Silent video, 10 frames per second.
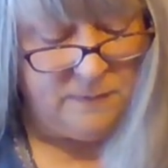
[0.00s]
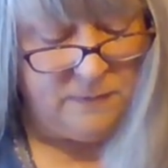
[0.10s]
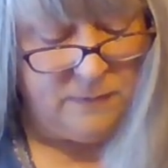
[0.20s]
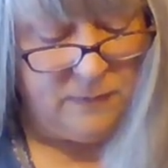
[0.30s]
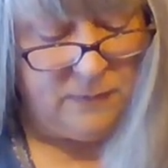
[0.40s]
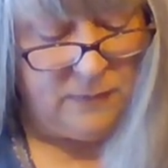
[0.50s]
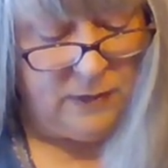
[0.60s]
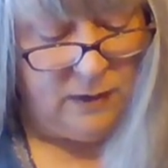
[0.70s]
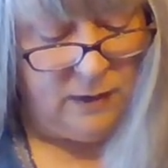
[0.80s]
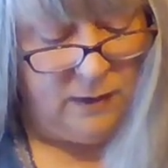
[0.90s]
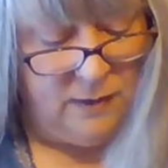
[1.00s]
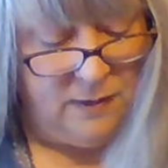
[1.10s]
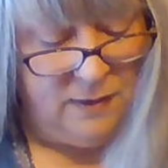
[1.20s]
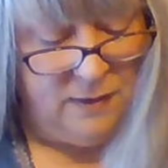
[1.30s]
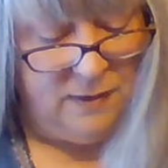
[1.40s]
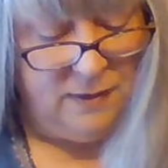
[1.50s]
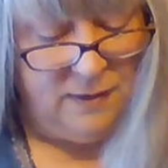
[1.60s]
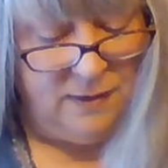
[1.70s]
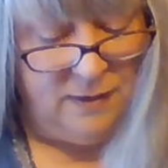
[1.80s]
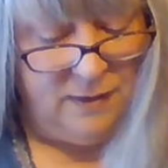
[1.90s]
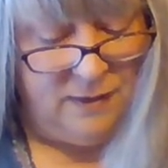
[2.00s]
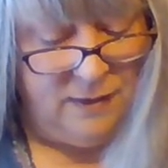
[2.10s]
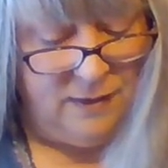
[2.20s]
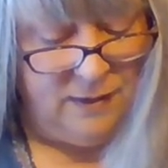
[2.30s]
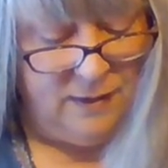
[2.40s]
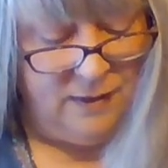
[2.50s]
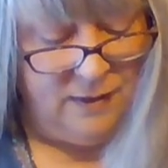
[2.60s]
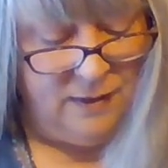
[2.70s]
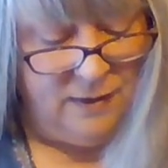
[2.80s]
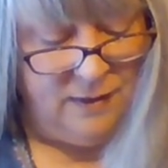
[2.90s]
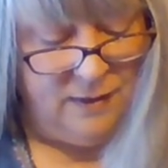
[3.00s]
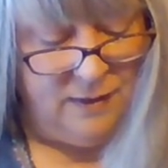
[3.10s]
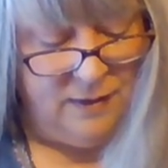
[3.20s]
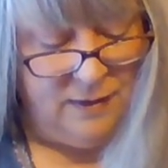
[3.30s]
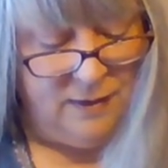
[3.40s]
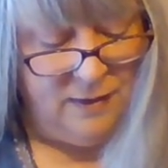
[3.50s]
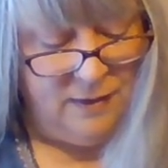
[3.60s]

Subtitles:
(no one is talking)